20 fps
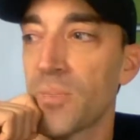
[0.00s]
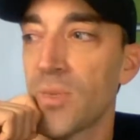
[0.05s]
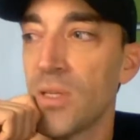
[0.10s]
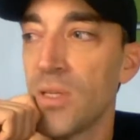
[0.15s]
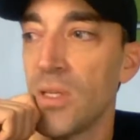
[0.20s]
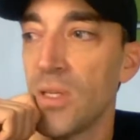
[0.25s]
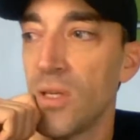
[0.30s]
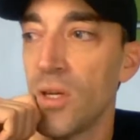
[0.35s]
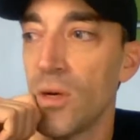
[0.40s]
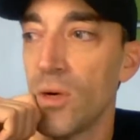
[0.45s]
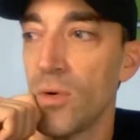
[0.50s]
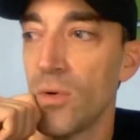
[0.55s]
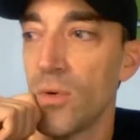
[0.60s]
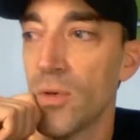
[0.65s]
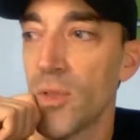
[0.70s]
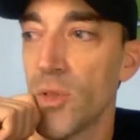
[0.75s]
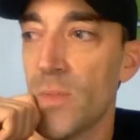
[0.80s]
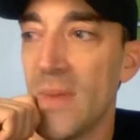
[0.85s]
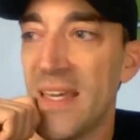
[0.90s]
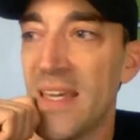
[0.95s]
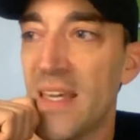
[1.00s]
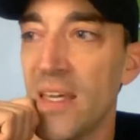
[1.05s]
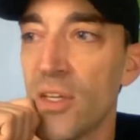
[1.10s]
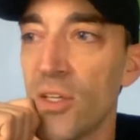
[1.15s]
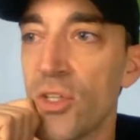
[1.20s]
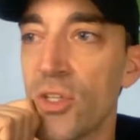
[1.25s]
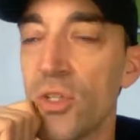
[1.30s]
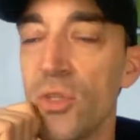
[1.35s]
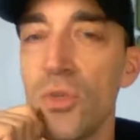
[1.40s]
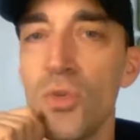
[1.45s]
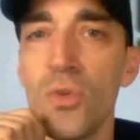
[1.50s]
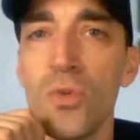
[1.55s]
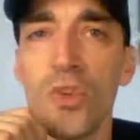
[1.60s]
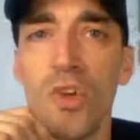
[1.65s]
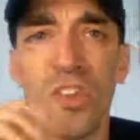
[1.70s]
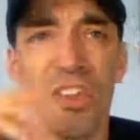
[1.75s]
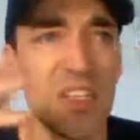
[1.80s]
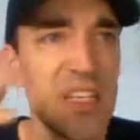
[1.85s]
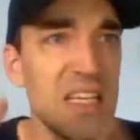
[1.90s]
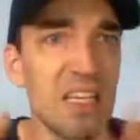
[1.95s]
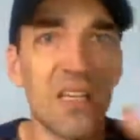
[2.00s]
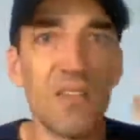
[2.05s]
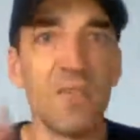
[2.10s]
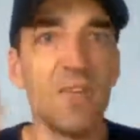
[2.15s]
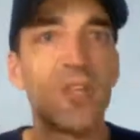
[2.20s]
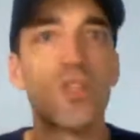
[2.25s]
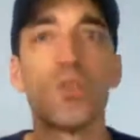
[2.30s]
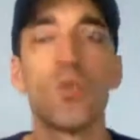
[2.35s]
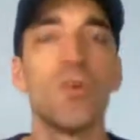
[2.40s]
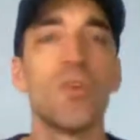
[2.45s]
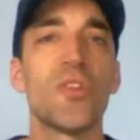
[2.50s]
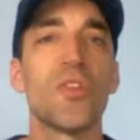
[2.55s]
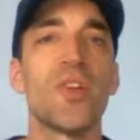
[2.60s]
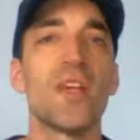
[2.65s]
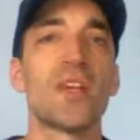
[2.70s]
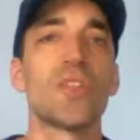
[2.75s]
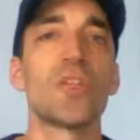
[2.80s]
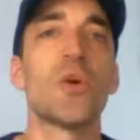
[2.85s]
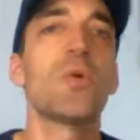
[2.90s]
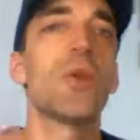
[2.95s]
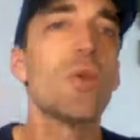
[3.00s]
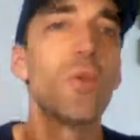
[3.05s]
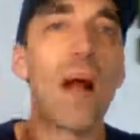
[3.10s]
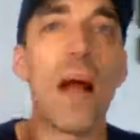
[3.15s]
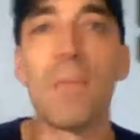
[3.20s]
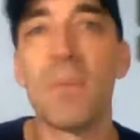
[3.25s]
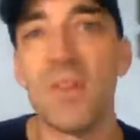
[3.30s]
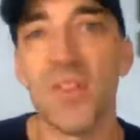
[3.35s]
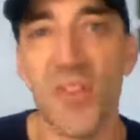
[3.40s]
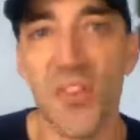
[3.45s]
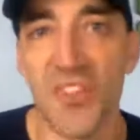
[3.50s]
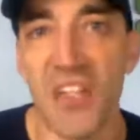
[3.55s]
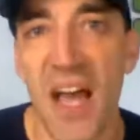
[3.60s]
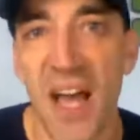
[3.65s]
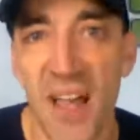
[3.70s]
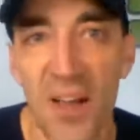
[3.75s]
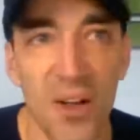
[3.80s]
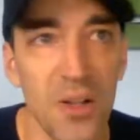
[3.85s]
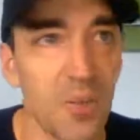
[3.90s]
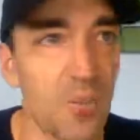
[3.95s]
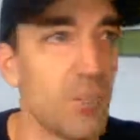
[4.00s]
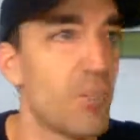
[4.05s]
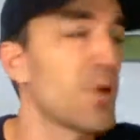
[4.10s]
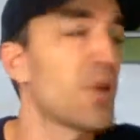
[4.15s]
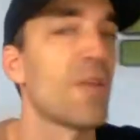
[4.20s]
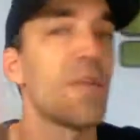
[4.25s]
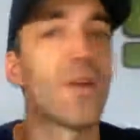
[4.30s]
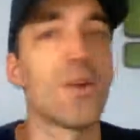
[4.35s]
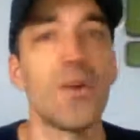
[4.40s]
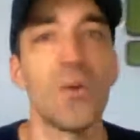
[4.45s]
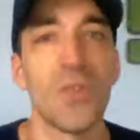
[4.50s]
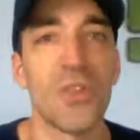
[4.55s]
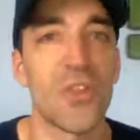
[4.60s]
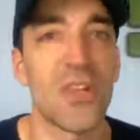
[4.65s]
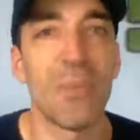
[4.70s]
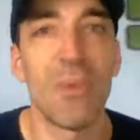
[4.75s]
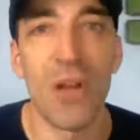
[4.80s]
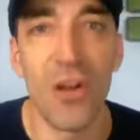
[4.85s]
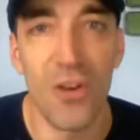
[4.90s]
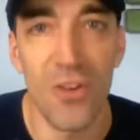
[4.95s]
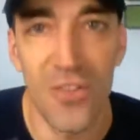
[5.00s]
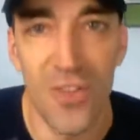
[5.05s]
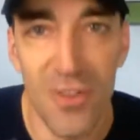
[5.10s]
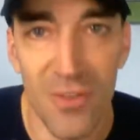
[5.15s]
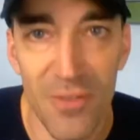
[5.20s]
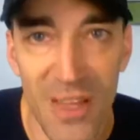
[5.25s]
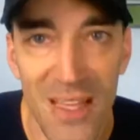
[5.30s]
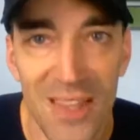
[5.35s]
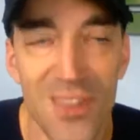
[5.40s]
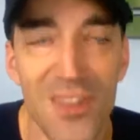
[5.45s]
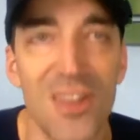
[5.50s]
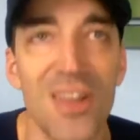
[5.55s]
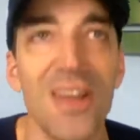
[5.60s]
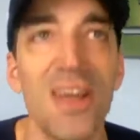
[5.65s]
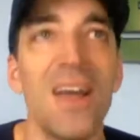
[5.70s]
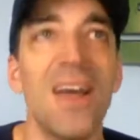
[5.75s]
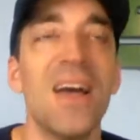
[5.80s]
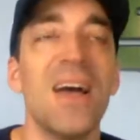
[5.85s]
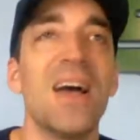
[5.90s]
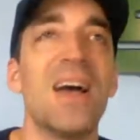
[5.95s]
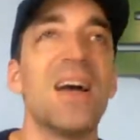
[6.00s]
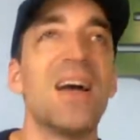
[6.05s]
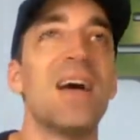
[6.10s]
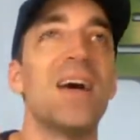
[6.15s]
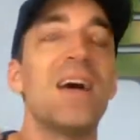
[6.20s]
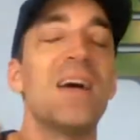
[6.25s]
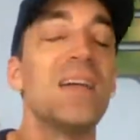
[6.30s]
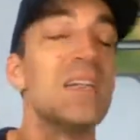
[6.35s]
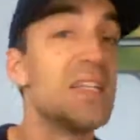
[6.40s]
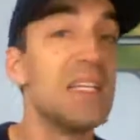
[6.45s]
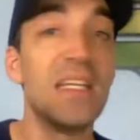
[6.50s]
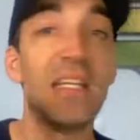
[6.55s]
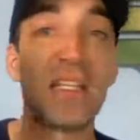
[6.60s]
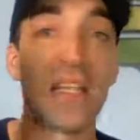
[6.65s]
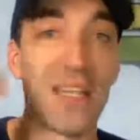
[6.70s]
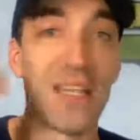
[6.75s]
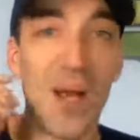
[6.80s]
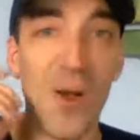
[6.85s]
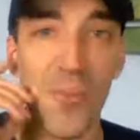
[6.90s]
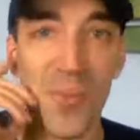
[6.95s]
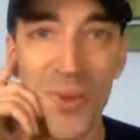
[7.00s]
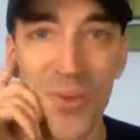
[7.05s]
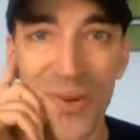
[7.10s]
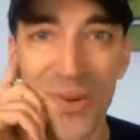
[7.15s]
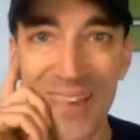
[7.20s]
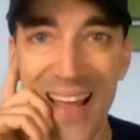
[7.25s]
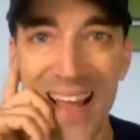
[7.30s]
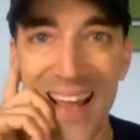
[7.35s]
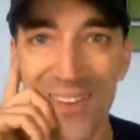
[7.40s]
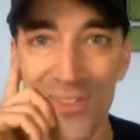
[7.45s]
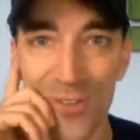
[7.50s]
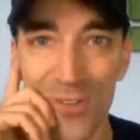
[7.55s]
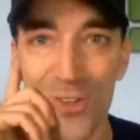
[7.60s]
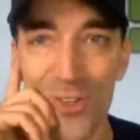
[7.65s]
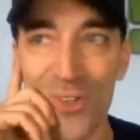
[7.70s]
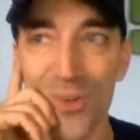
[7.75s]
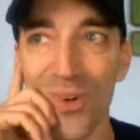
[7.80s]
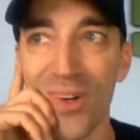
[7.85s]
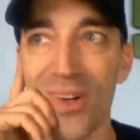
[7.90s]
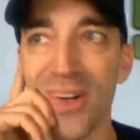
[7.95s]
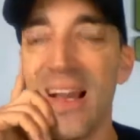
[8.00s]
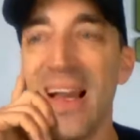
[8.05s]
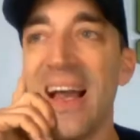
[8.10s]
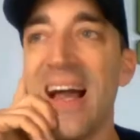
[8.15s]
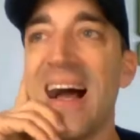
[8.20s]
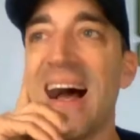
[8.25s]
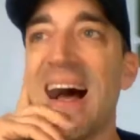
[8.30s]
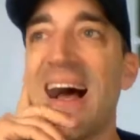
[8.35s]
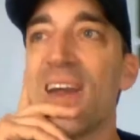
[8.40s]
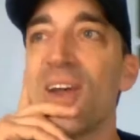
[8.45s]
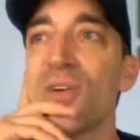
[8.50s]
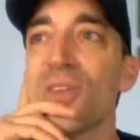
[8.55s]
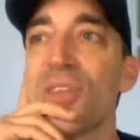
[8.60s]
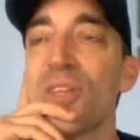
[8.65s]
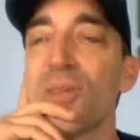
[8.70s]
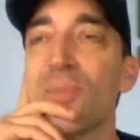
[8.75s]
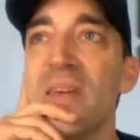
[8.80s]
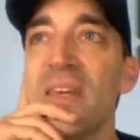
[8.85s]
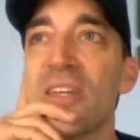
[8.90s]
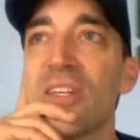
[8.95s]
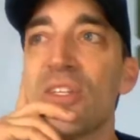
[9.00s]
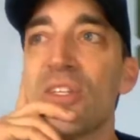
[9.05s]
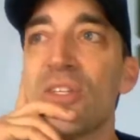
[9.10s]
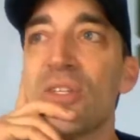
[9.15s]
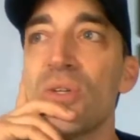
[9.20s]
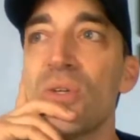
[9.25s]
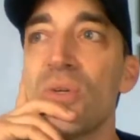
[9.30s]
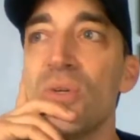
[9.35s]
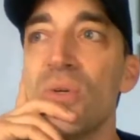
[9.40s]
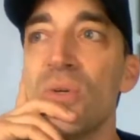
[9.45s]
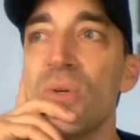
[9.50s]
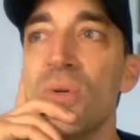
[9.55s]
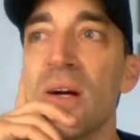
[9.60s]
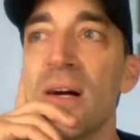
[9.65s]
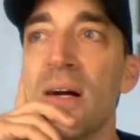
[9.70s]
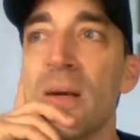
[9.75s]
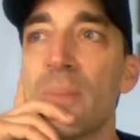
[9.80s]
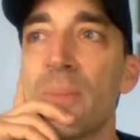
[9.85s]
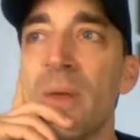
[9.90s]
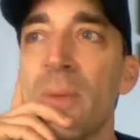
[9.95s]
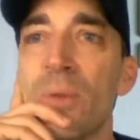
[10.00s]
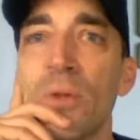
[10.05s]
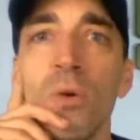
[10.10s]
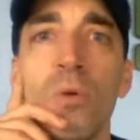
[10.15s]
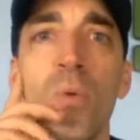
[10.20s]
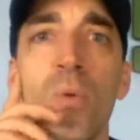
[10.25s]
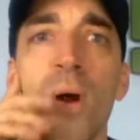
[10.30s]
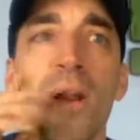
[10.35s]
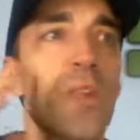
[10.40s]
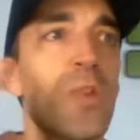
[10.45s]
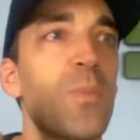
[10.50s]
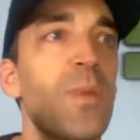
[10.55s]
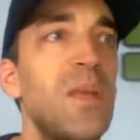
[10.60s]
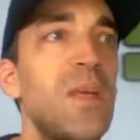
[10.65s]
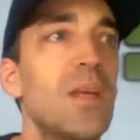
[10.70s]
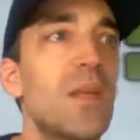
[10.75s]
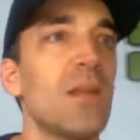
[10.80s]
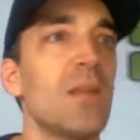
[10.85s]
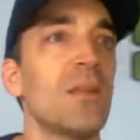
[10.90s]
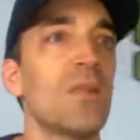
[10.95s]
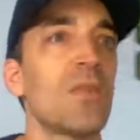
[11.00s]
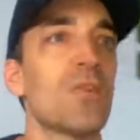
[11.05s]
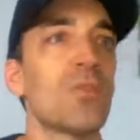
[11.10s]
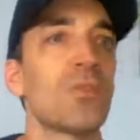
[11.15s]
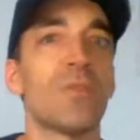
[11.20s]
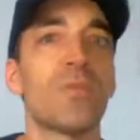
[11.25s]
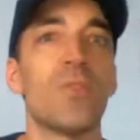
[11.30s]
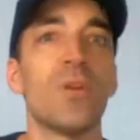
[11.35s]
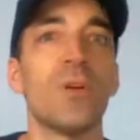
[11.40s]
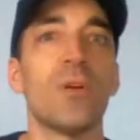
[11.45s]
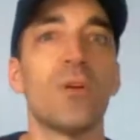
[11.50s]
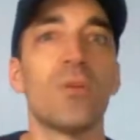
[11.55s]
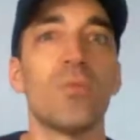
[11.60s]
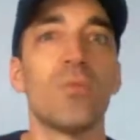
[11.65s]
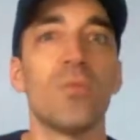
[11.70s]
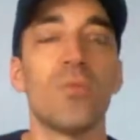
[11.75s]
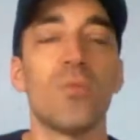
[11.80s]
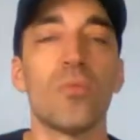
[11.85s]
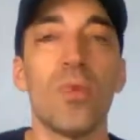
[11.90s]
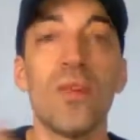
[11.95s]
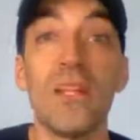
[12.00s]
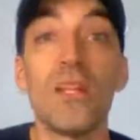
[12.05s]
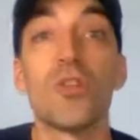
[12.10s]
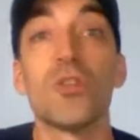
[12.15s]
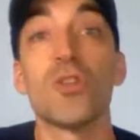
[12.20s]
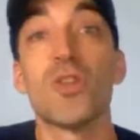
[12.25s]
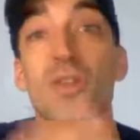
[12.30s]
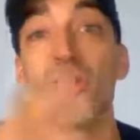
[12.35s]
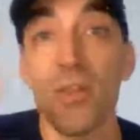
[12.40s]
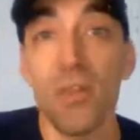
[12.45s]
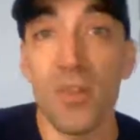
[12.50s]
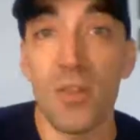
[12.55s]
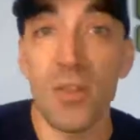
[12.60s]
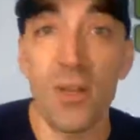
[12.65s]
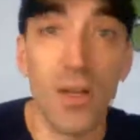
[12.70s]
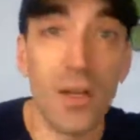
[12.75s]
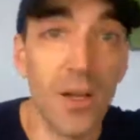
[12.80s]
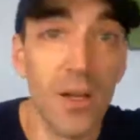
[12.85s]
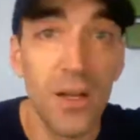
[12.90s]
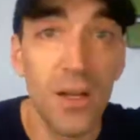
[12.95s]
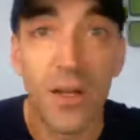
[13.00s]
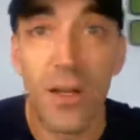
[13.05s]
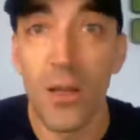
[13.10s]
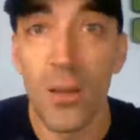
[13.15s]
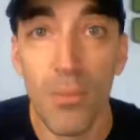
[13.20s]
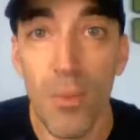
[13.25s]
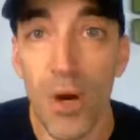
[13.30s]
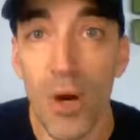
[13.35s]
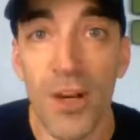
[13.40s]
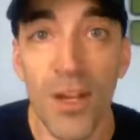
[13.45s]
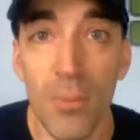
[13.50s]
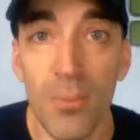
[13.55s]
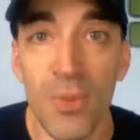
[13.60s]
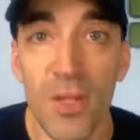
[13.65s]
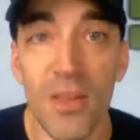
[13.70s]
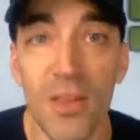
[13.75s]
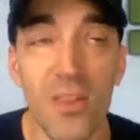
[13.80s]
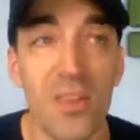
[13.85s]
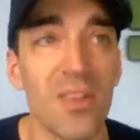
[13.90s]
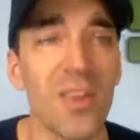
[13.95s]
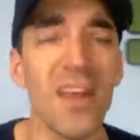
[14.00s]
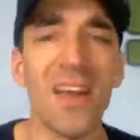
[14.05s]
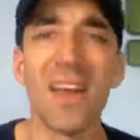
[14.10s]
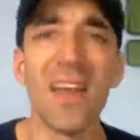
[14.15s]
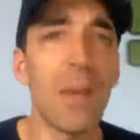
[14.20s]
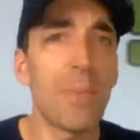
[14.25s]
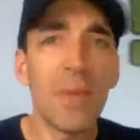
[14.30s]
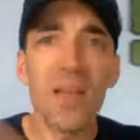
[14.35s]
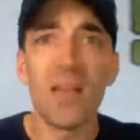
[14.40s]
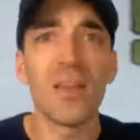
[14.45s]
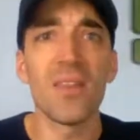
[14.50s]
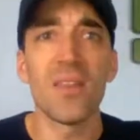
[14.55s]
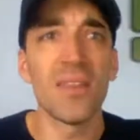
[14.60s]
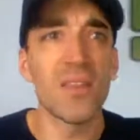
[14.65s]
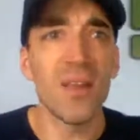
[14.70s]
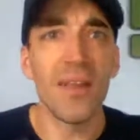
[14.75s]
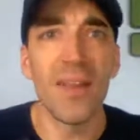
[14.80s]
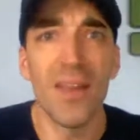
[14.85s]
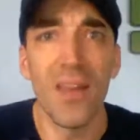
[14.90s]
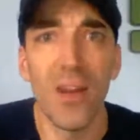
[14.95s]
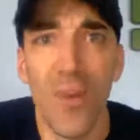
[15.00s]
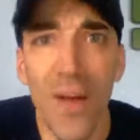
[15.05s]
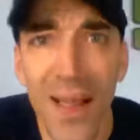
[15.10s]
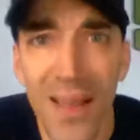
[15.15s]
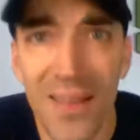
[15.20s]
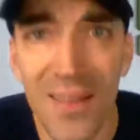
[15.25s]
you know, speaking to just individuals like Tony Robbins style, put on their own seminars and events. Dean can help you with that for sure. I don't speak to people who want to speak in sort of the religious marketplaces, not because, you know,